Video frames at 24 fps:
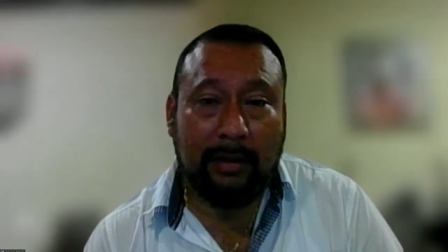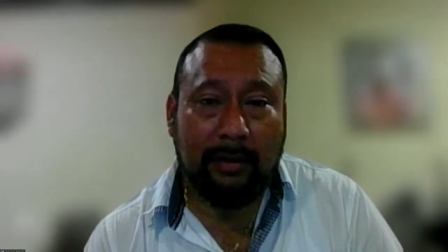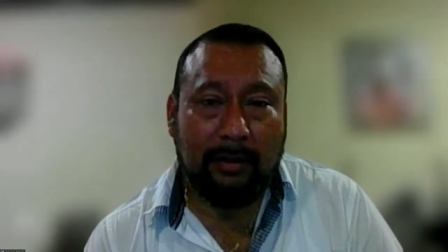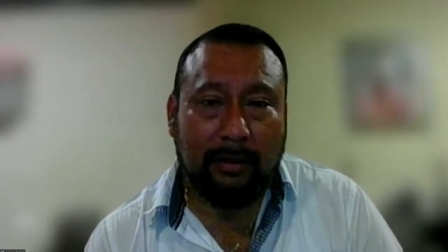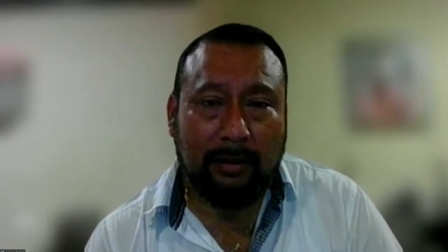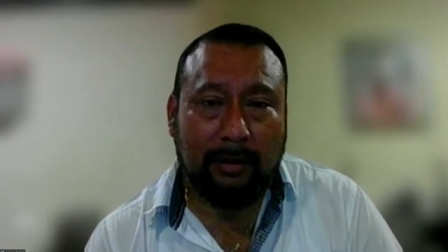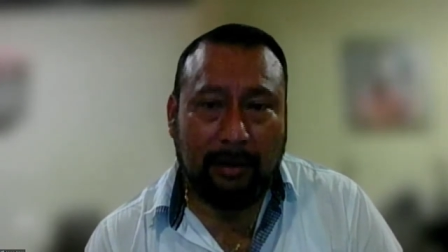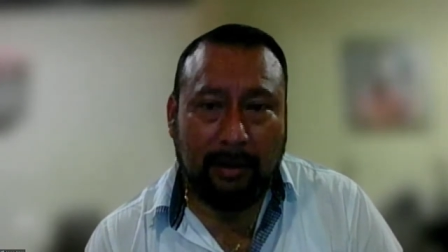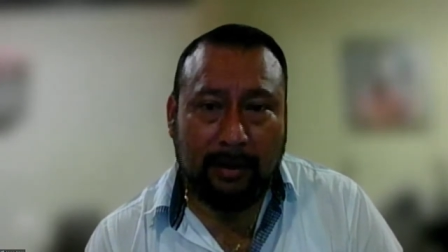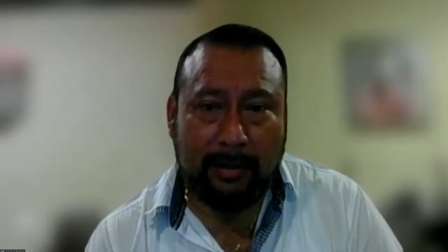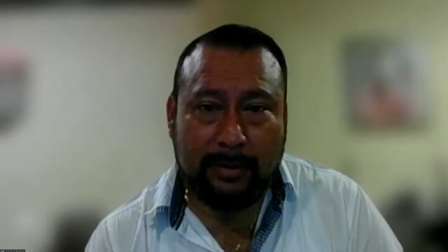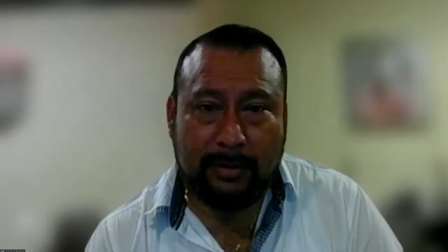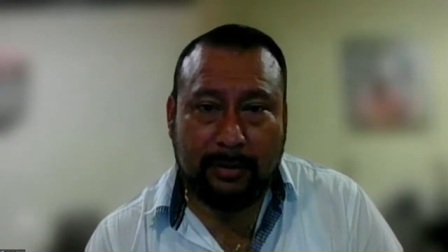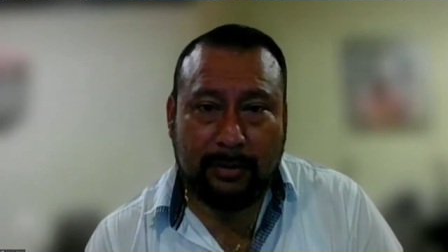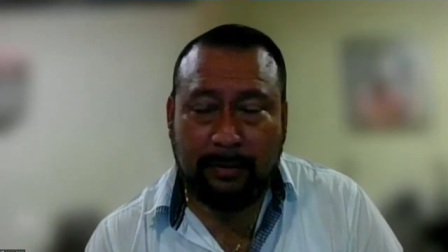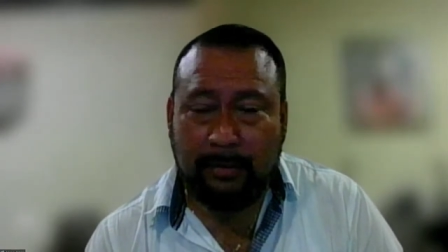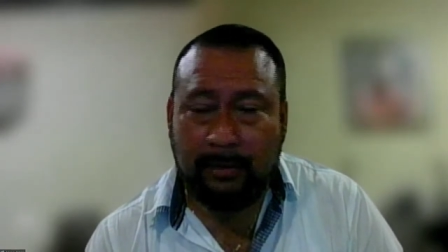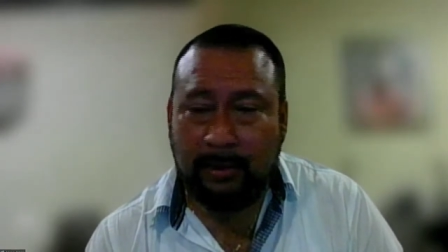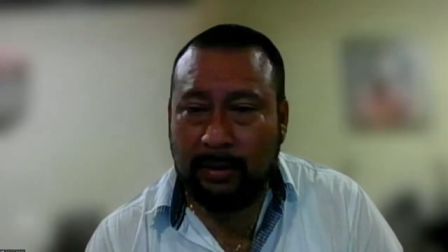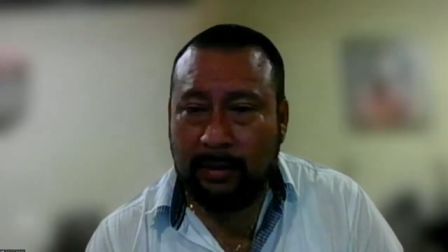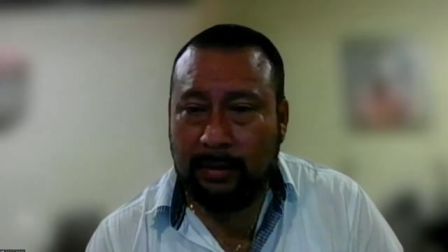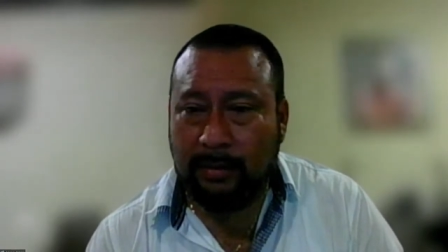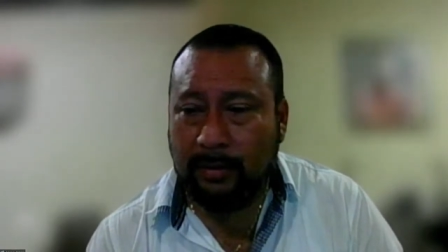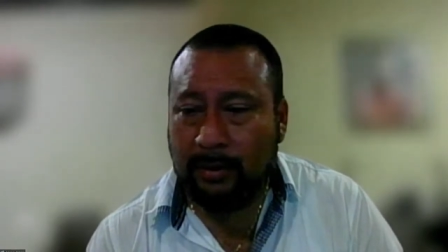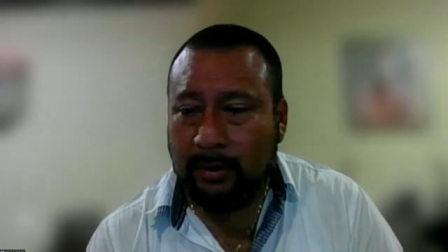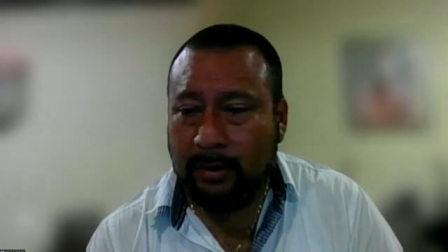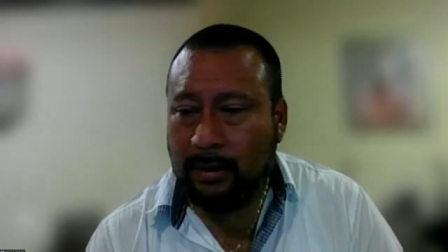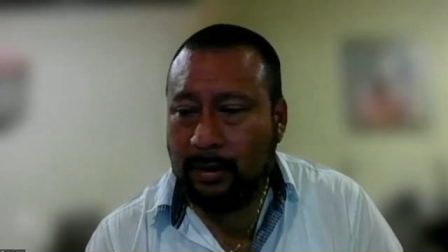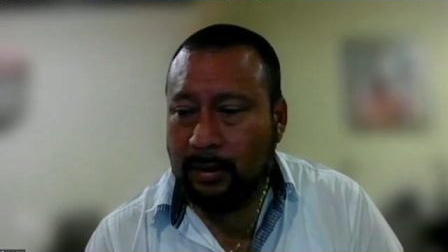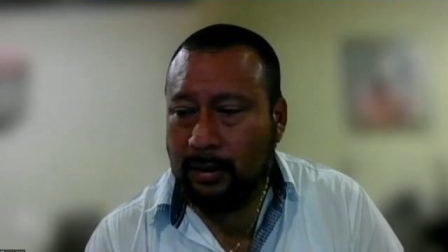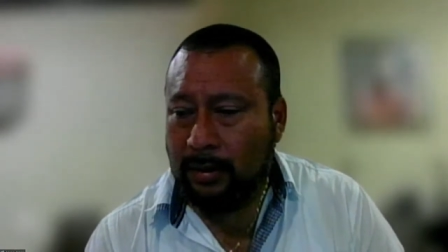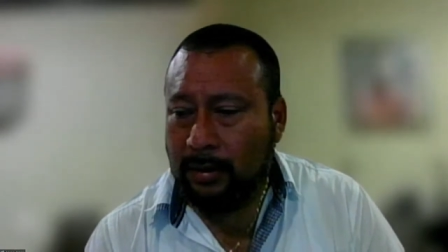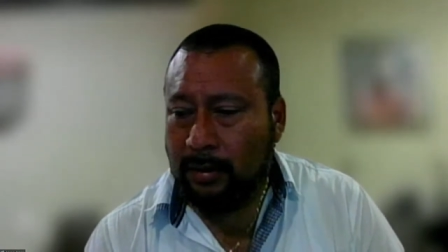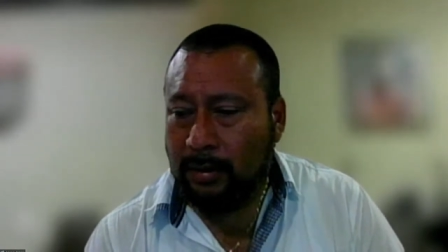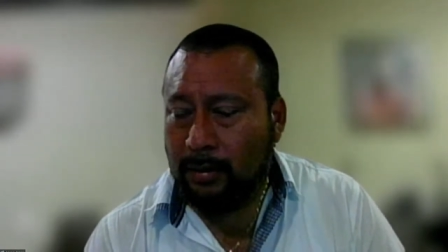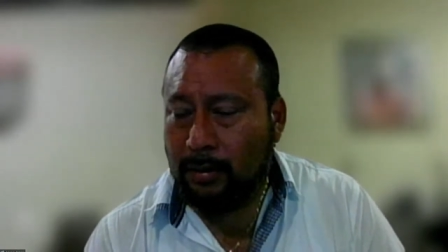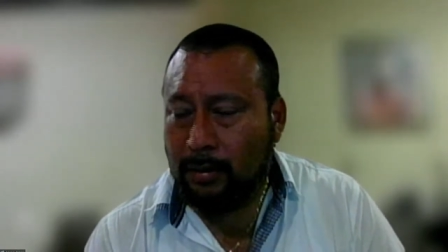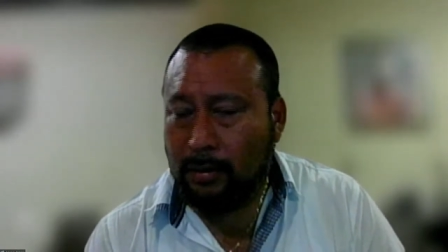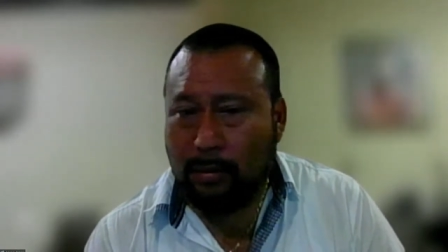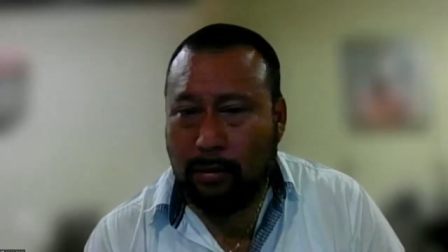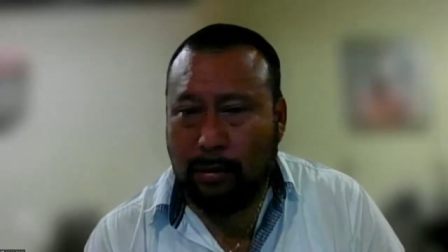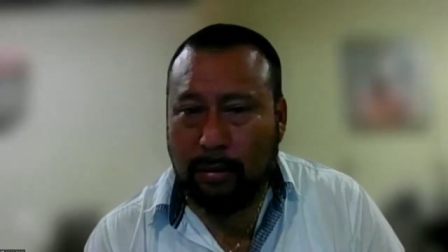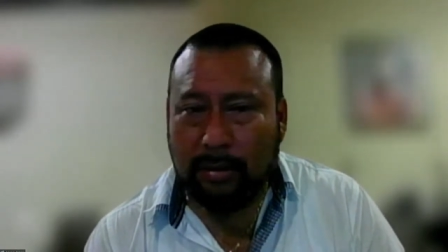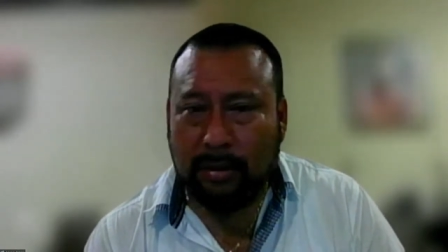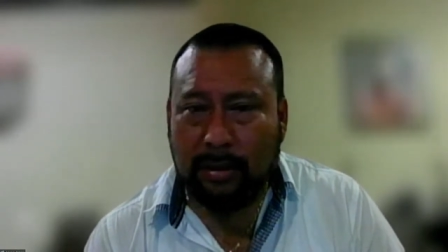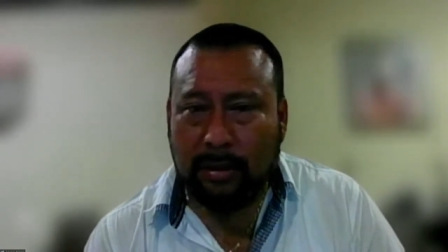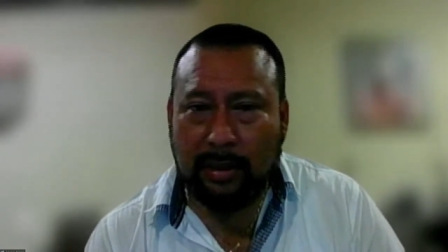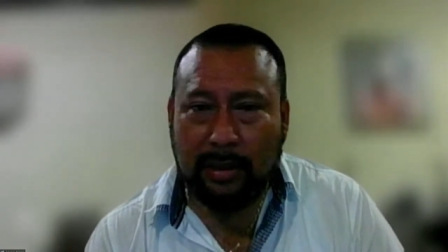kind of herbs were being
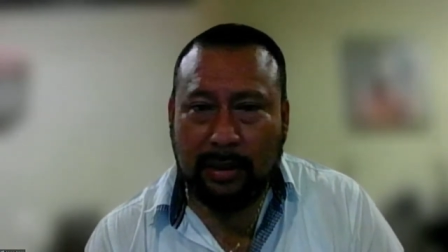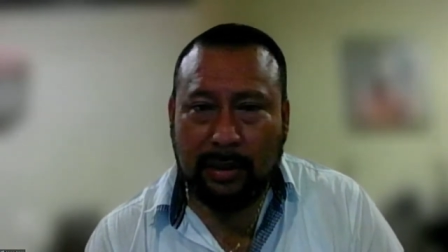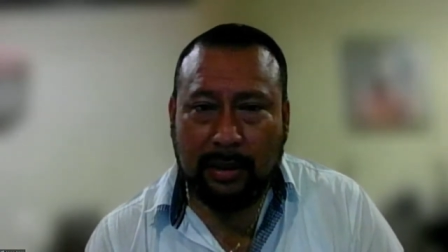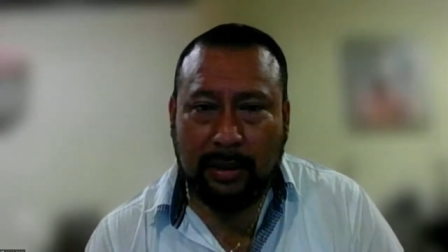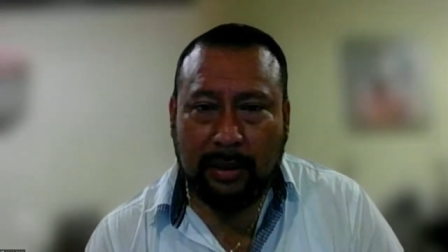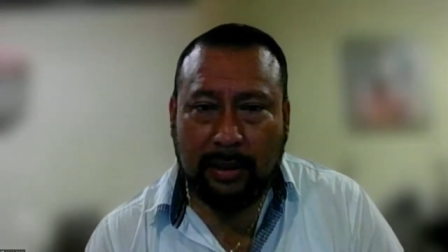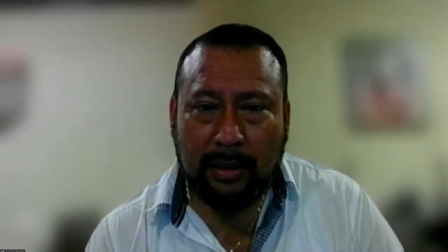cooked